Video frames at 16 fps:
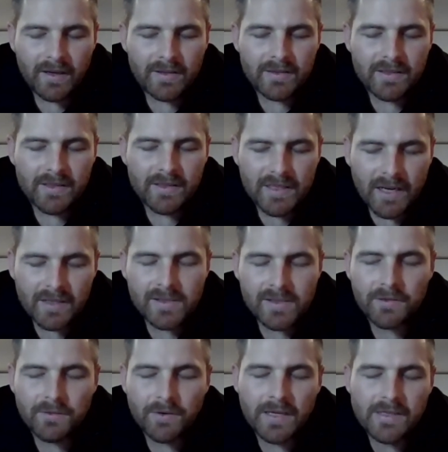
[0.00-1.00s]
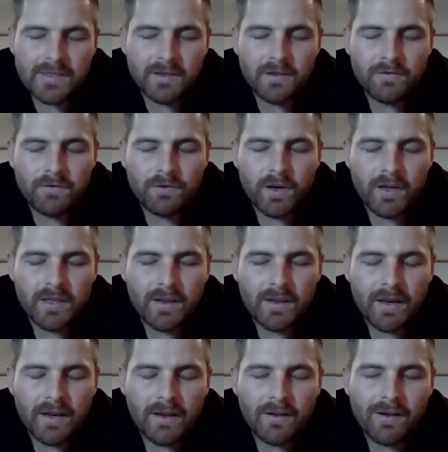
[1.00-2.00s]
discuss the ways that you've worked in
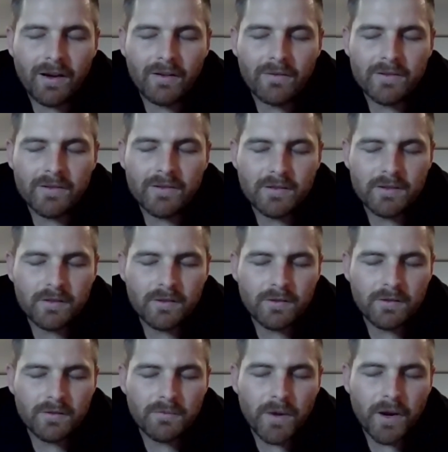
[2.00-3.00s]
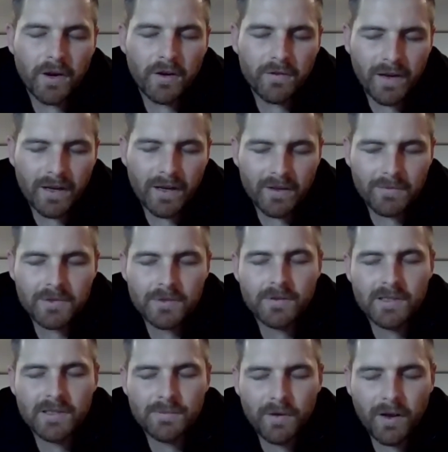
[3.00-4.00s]
their lives to motivate them, to
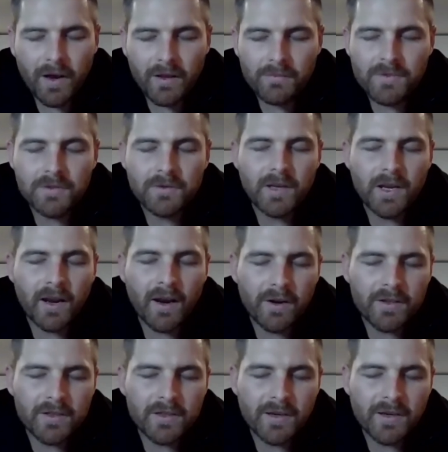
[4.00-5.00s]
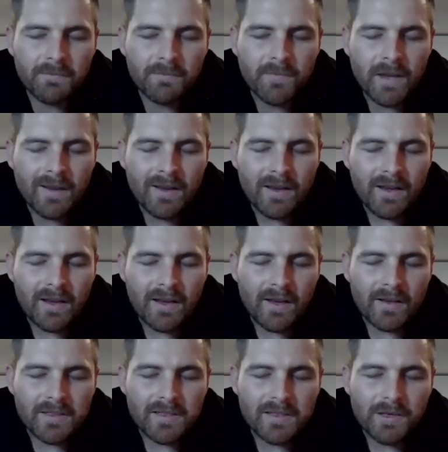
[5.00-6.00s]
inspire them, to encourage them
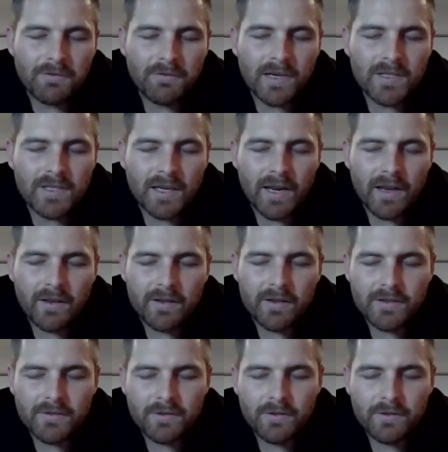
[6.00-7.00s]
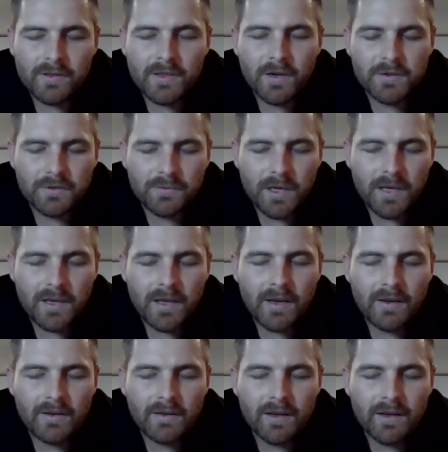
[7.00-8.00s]
to be reaching others through social
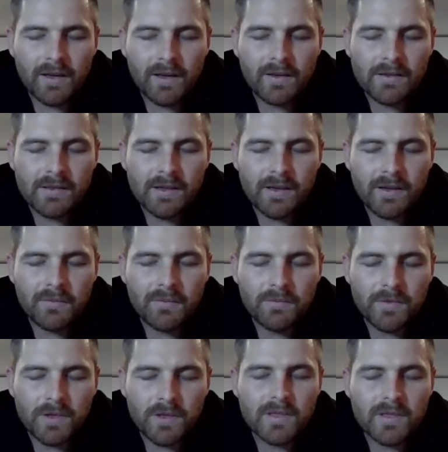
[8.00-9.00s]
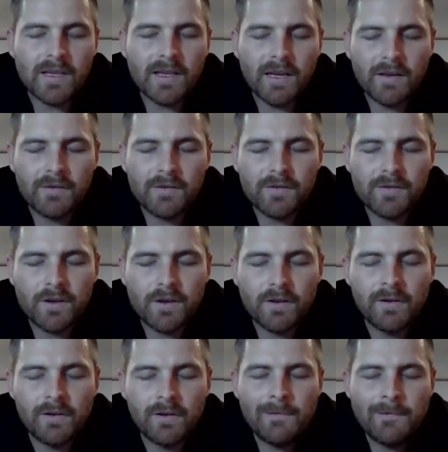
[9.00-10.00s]
media and using their gifts for
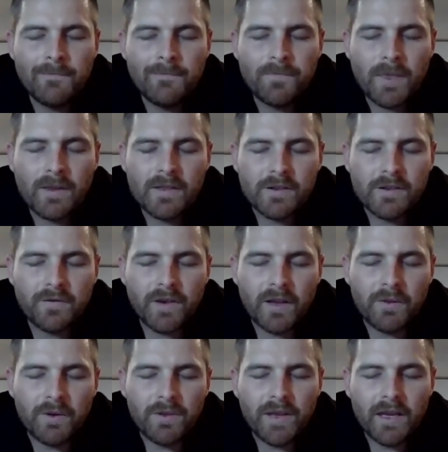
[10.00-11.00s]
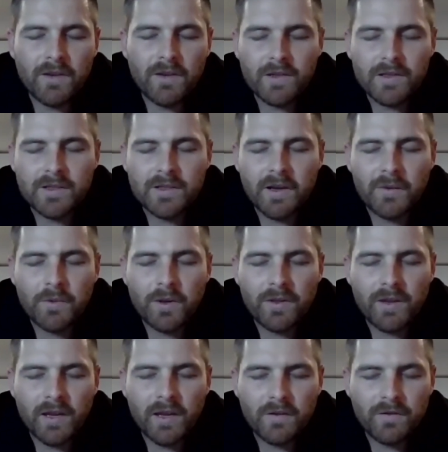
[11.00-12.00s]
you. So Father, we thank you for this time. We
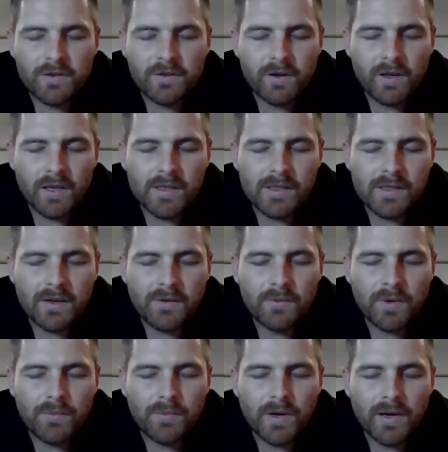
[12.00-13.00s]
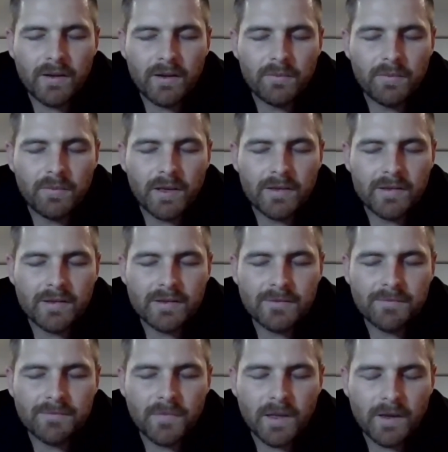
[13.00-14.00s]
thank you for joining us here, and we pray that you'd bless us.
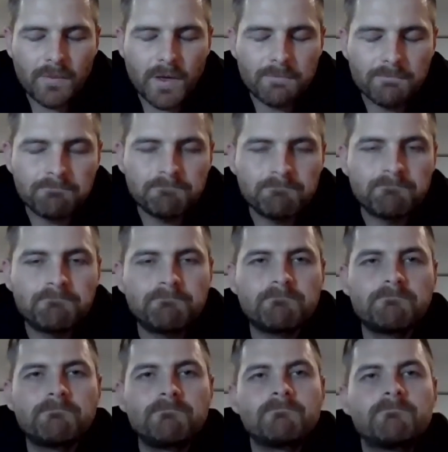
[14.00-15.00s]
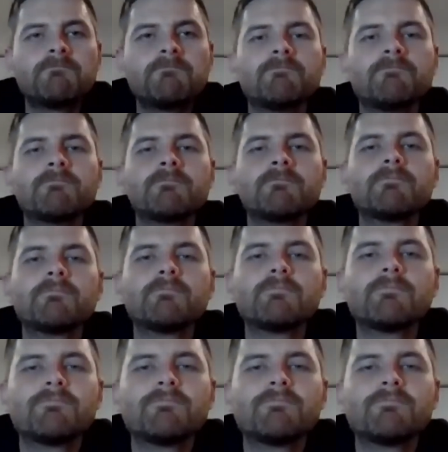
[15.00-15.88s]
Amen. Amen.